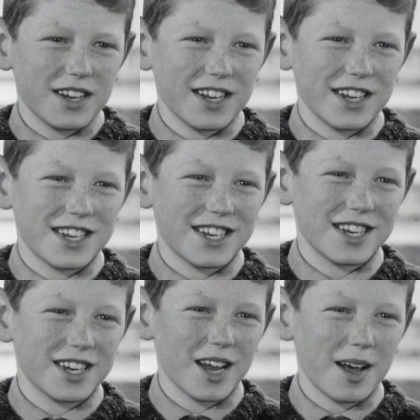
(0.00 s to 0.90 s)

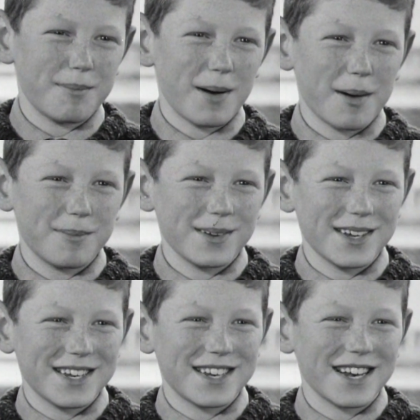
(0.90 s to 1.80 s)
It's a bop,
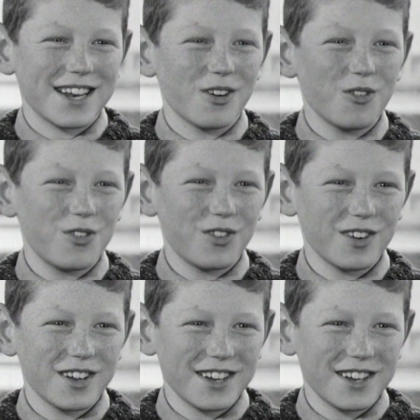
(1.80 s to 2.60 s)
it's a loaf.